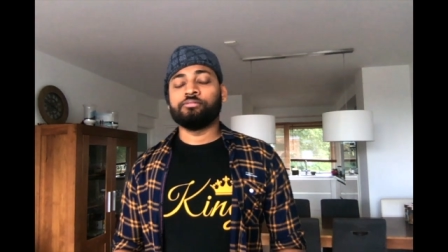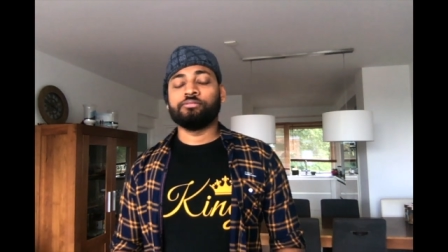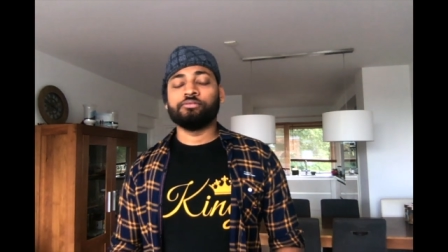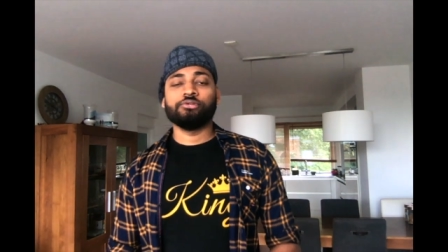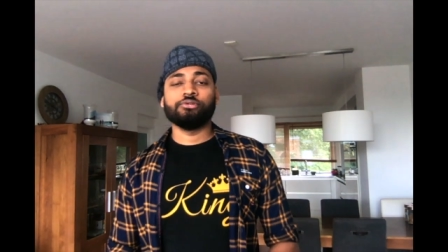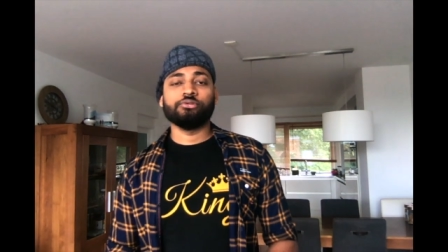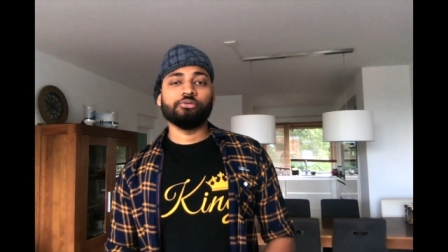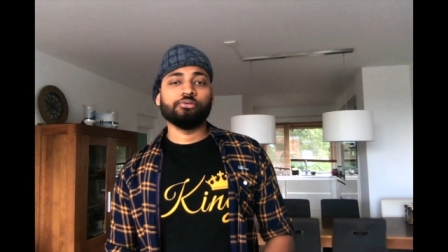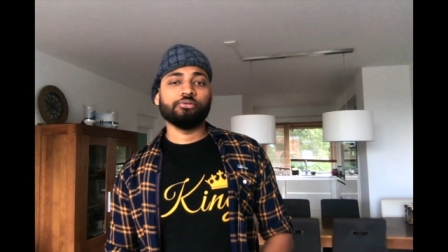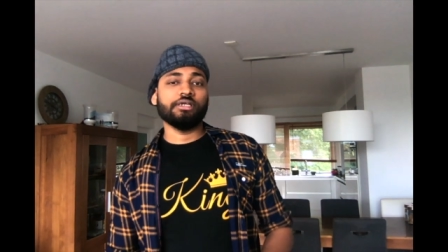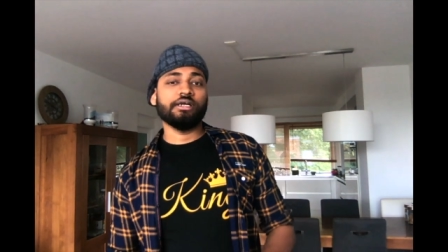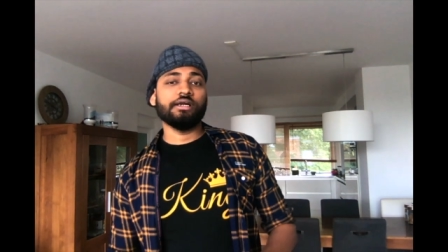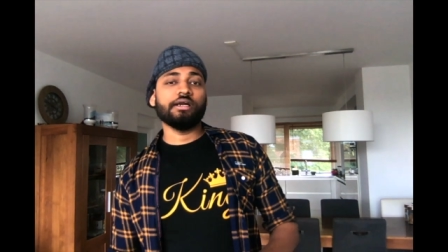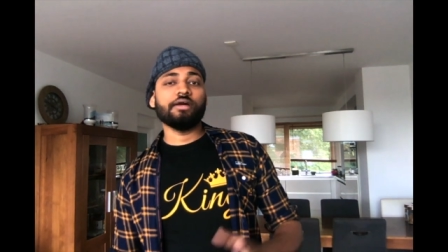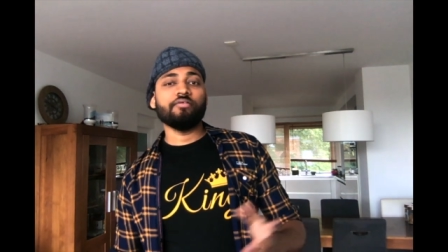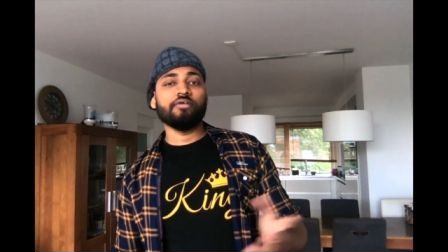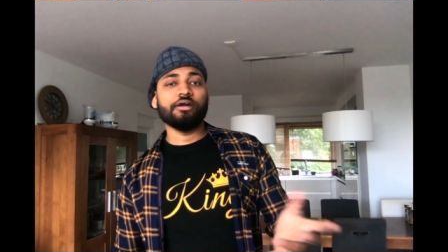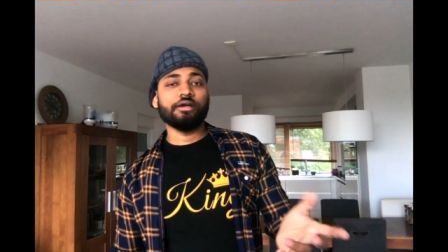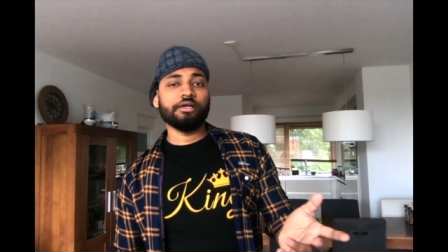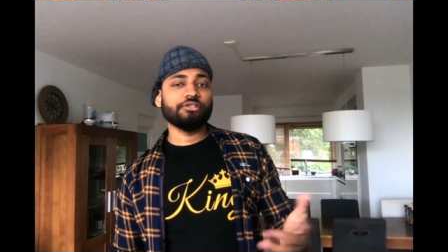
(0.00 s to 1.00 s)
So that
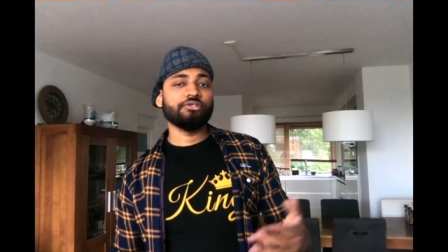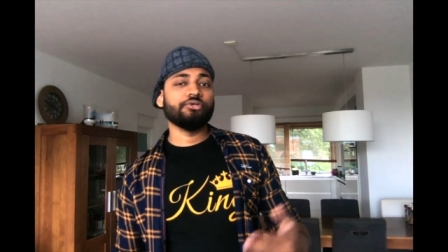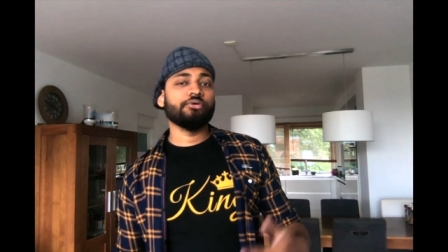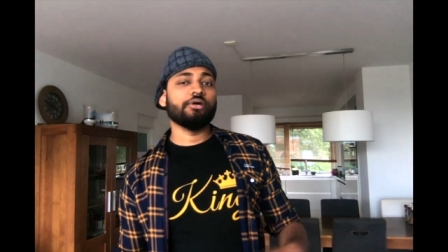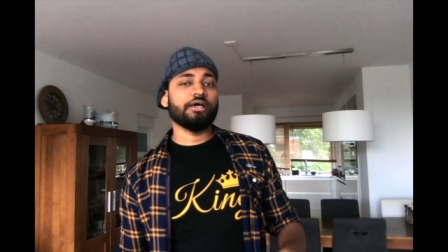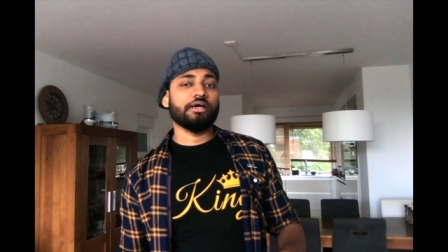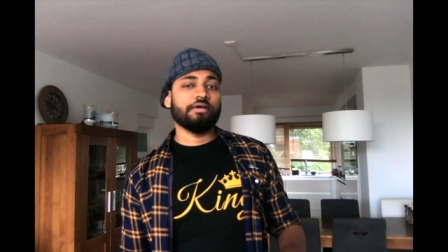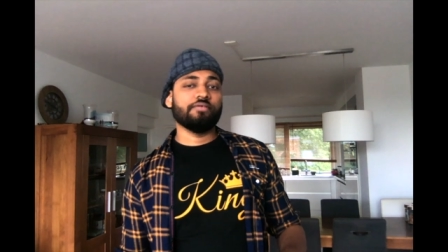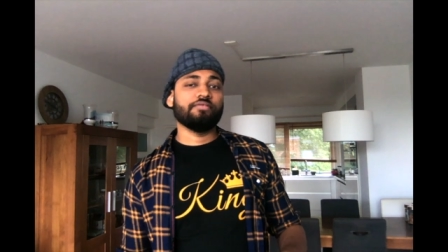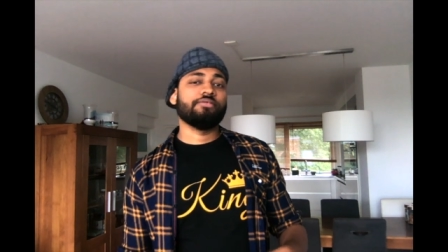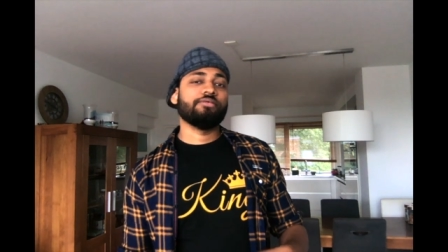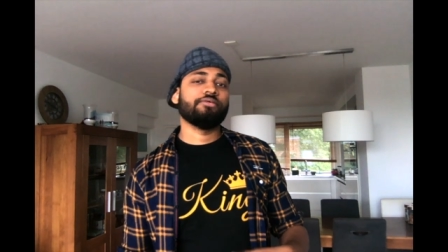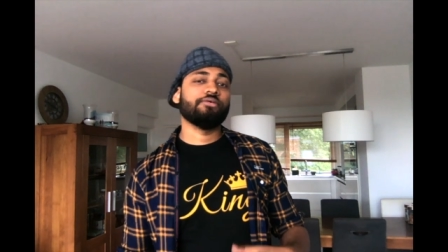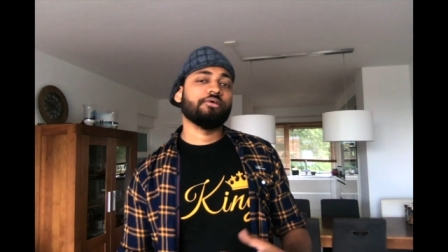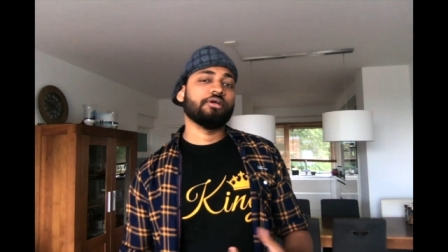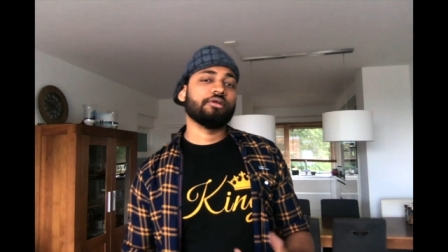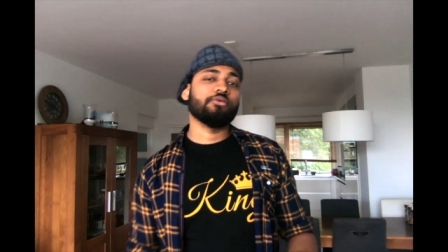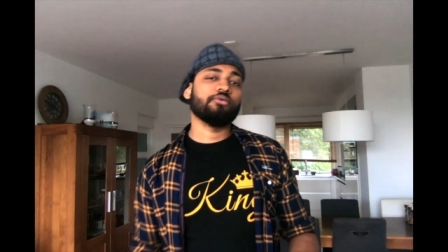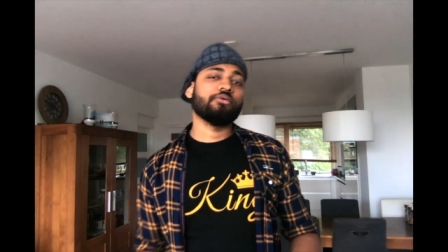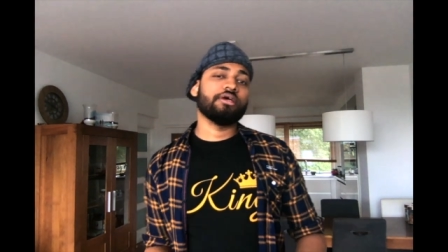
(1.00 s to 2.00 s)
advantage you have, you
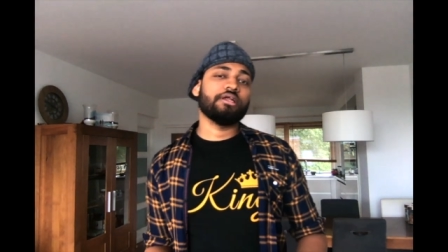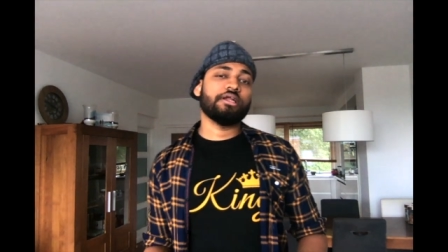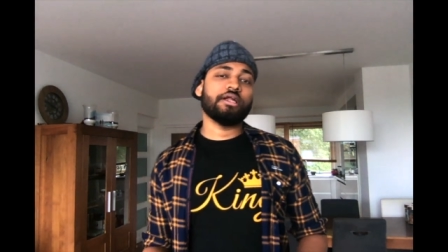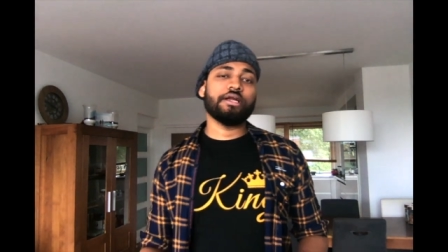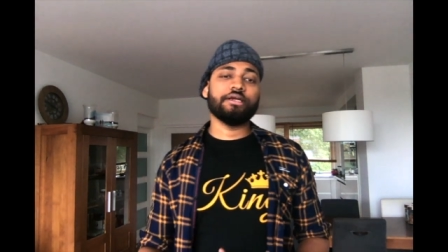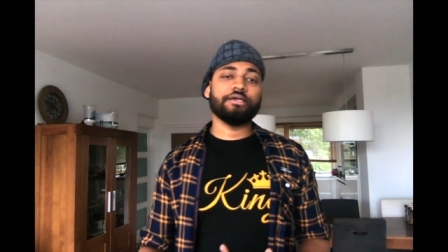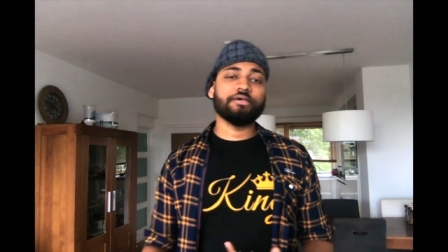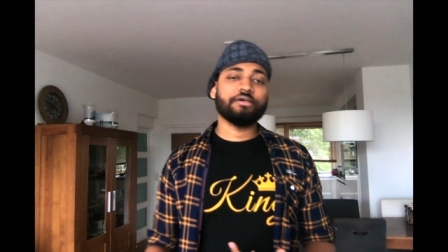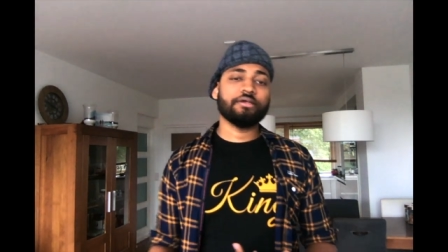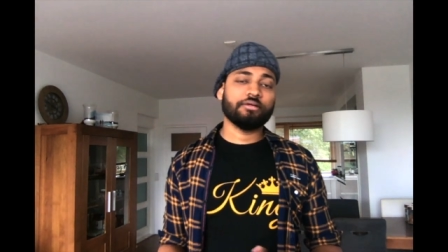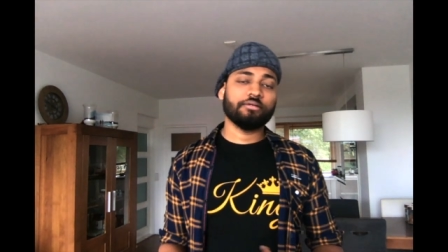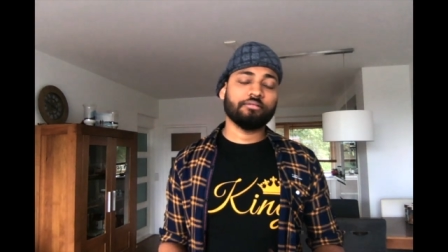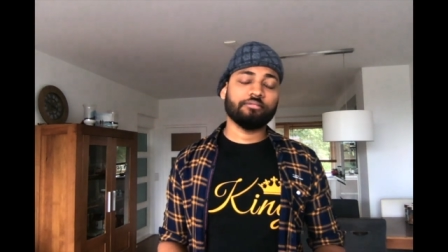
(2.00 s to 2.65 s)
can code in editor.